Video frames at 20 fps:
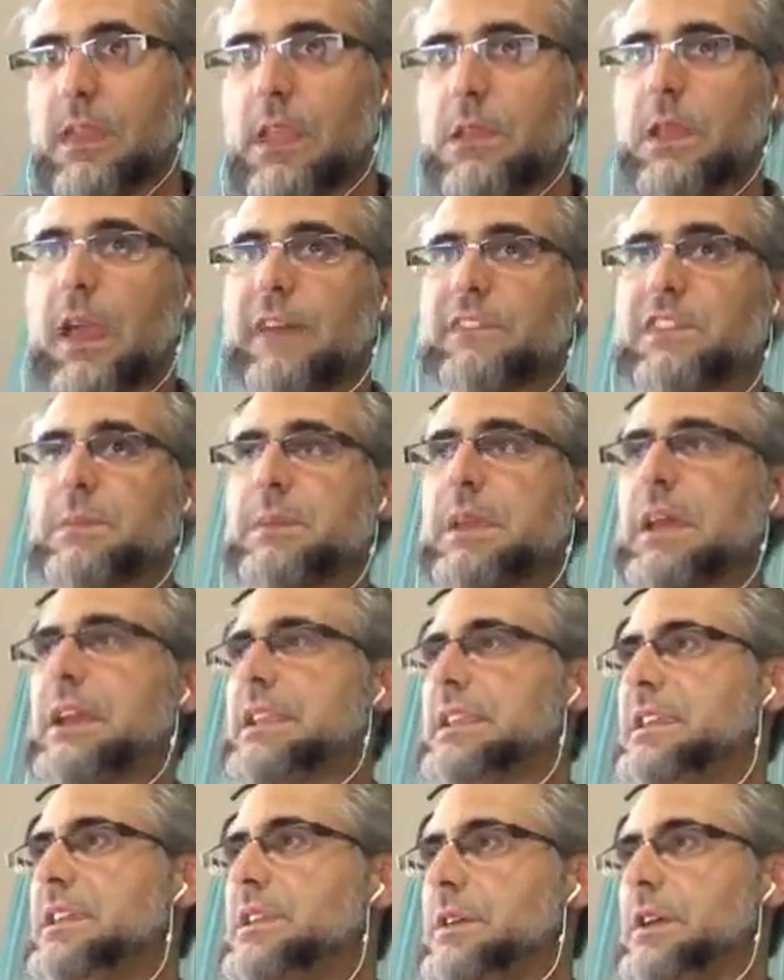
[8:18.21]
you have to be
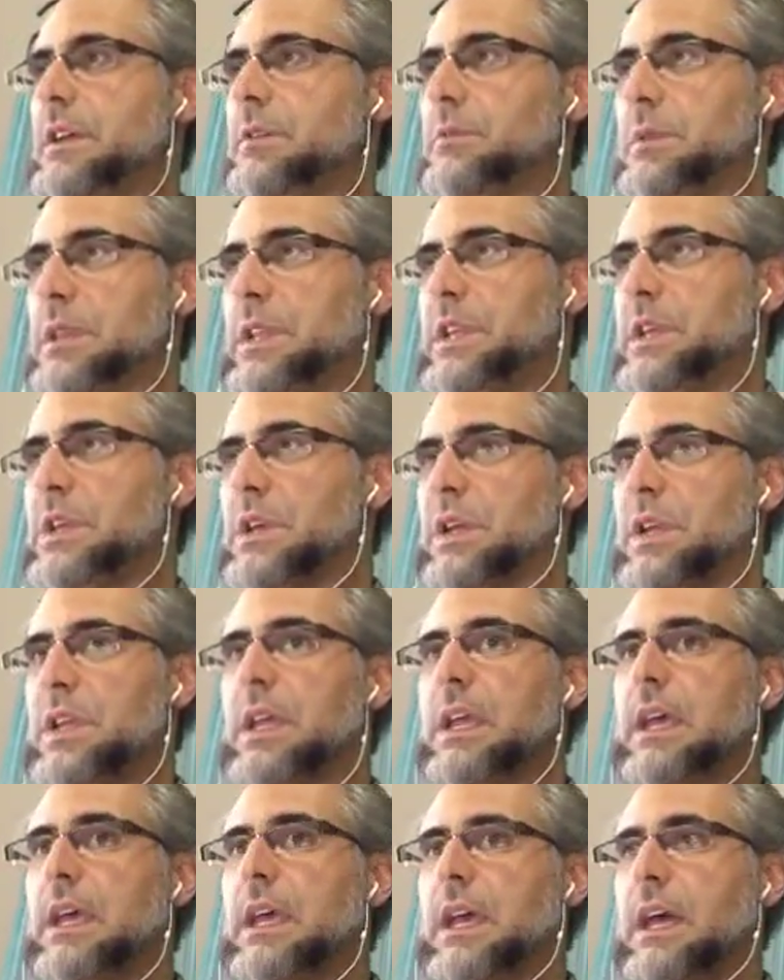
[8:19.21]
on, a really good
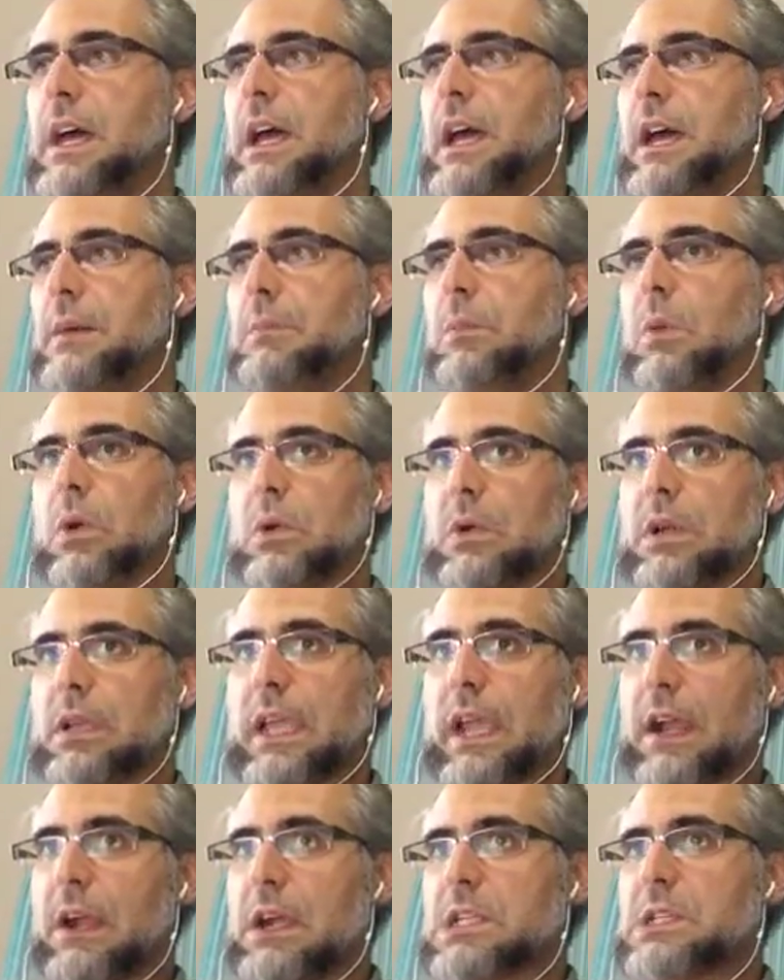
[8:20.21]
moral
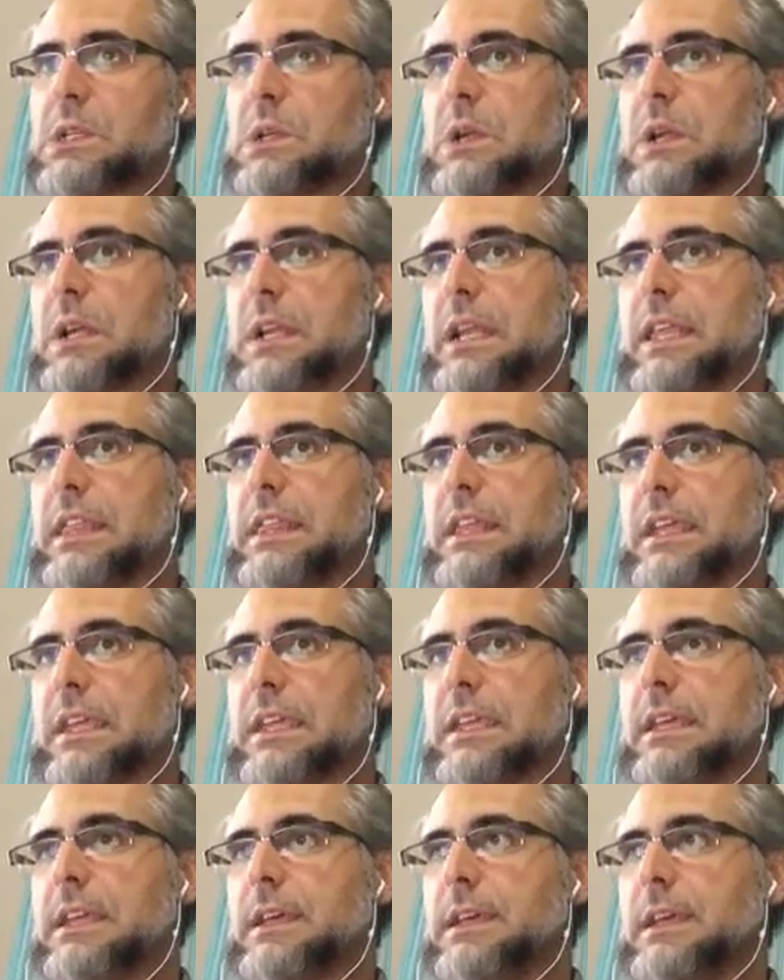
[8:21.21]
character, and I
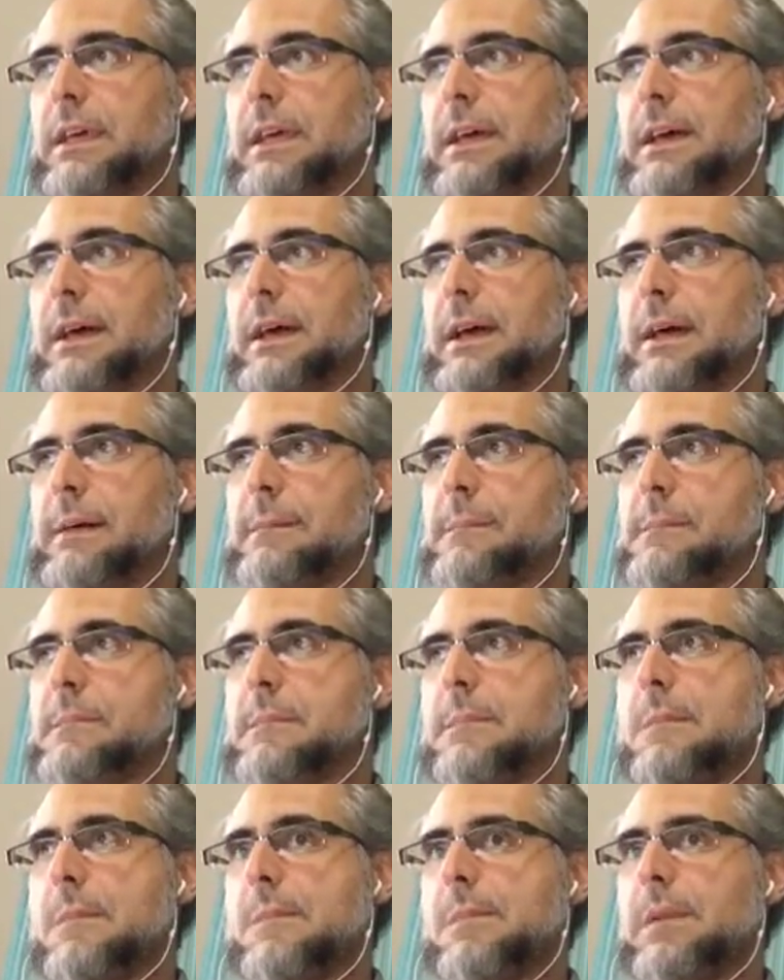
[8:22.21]
think,
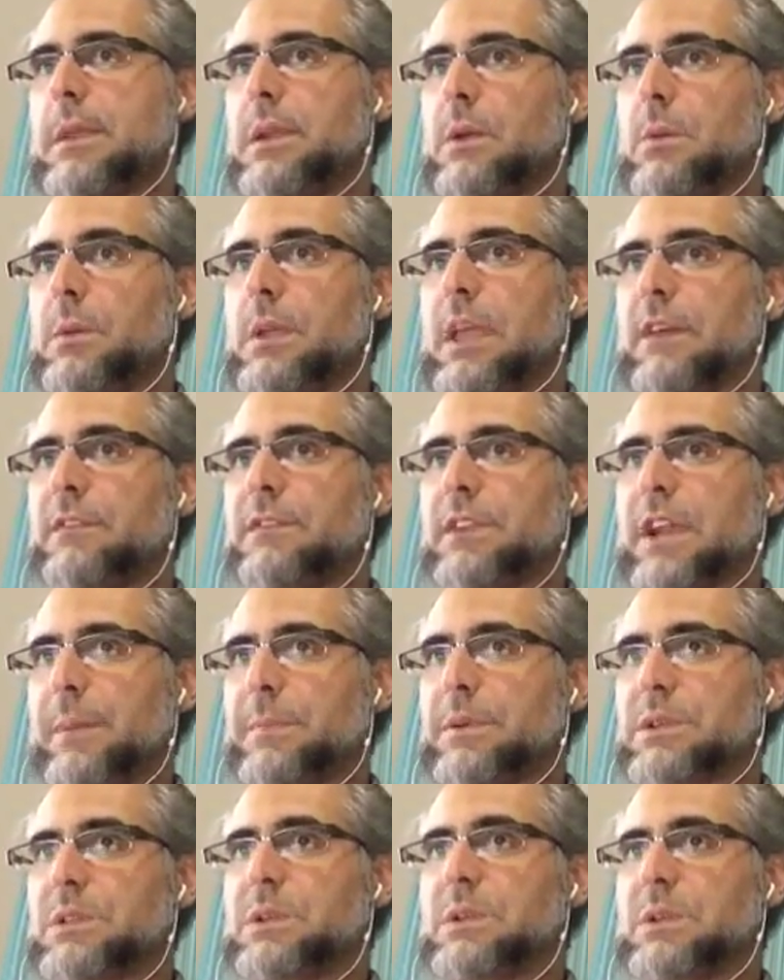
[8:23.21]
we have an
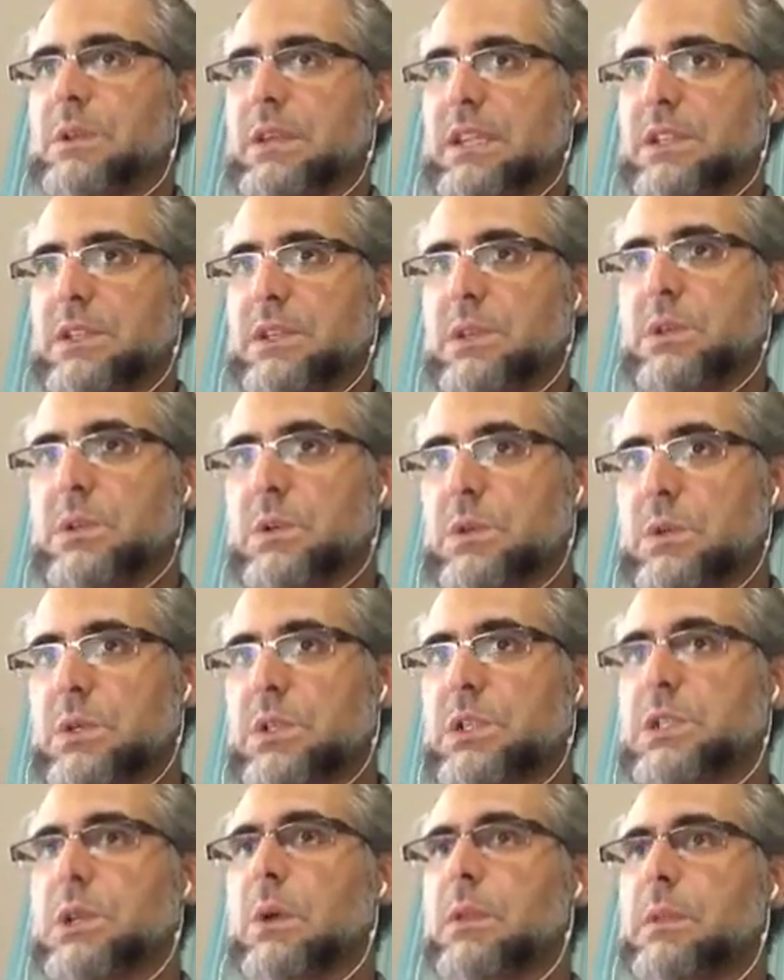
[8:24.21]
opportunity to
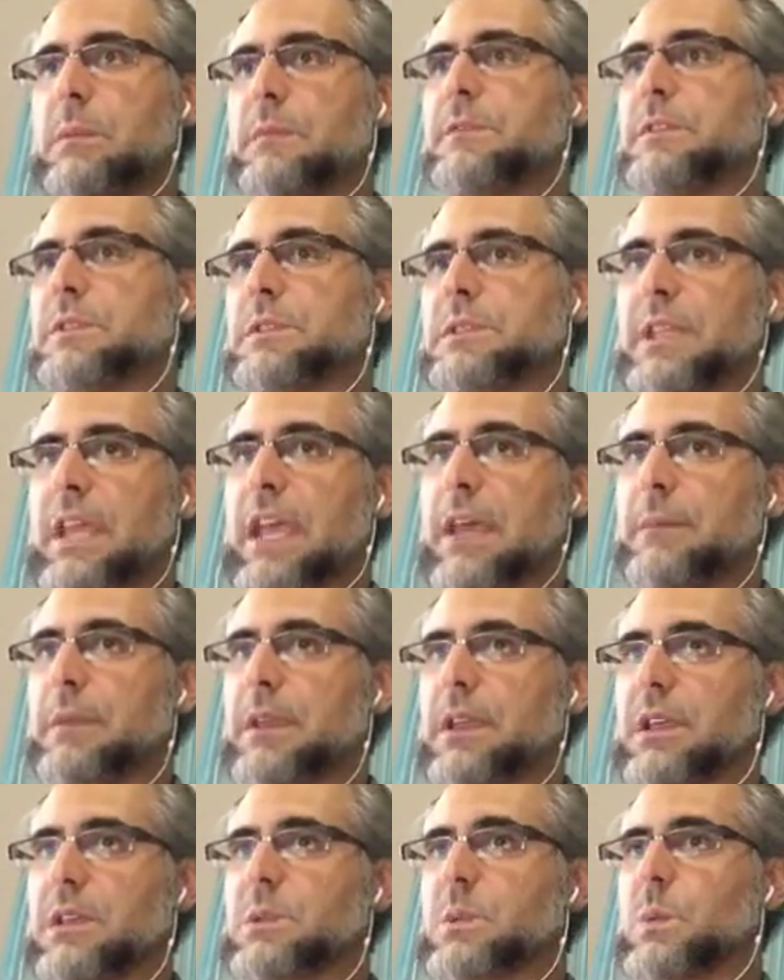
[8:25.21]
show them firsthand
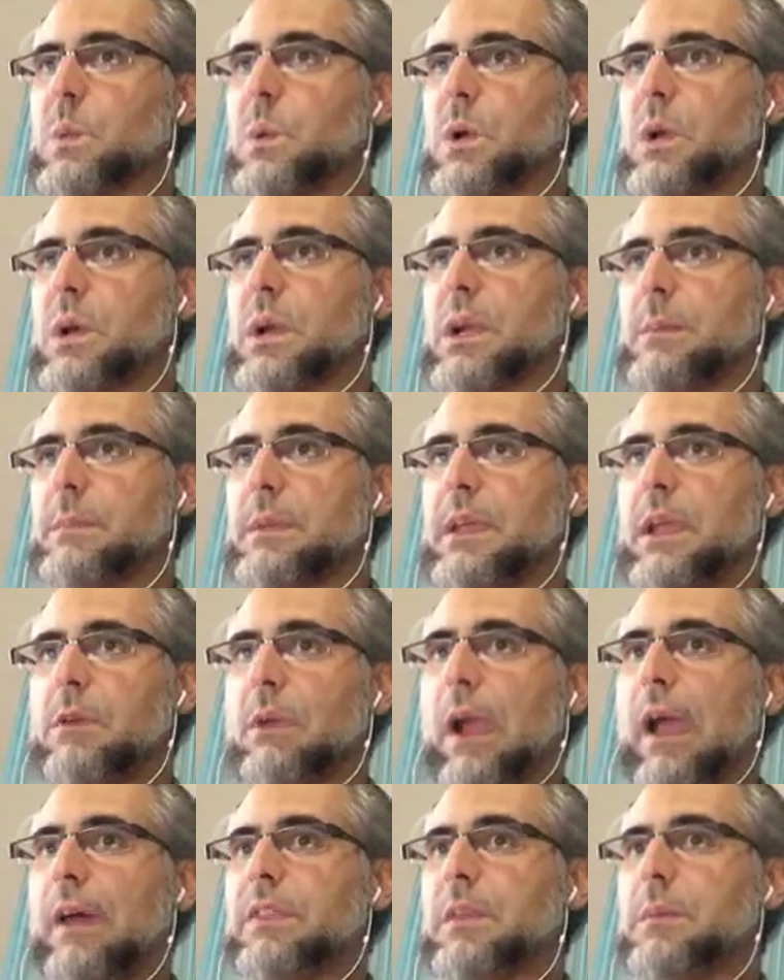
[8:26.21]
because we're going to be
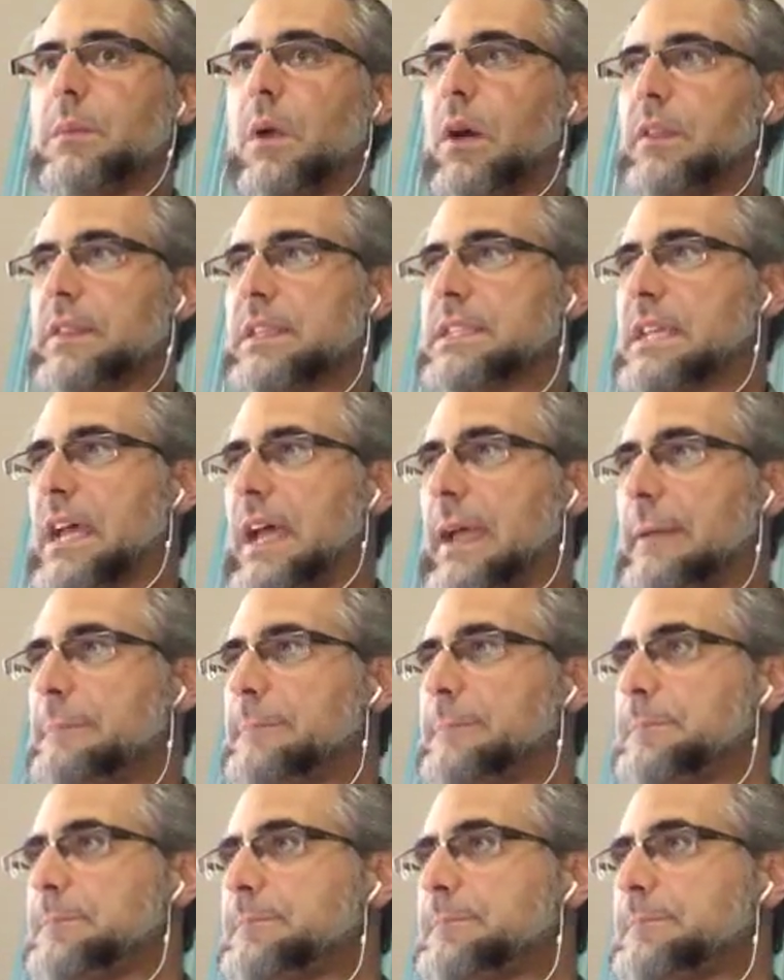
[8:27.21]
around them all the time.